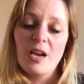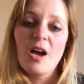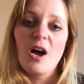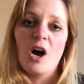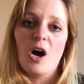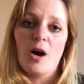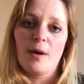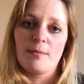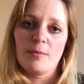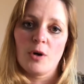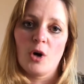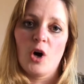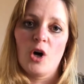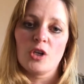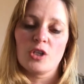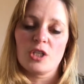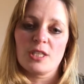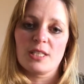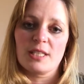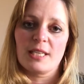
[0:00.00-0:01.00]
I'm not
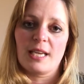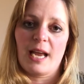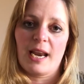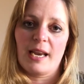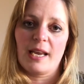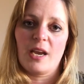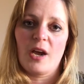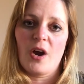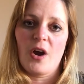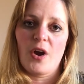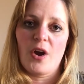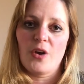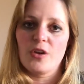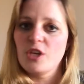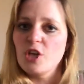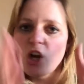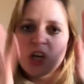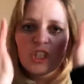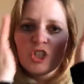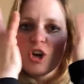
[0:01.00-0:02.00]
just gonna go,
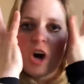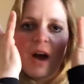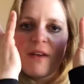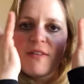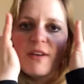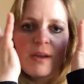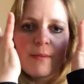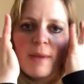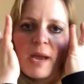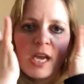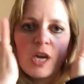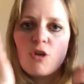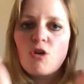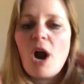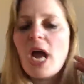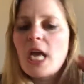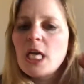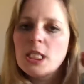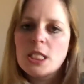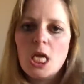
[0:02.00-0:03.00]
you're driving me
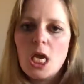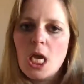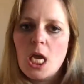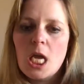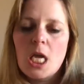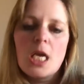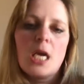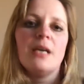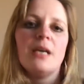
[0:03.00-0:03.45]
crazy.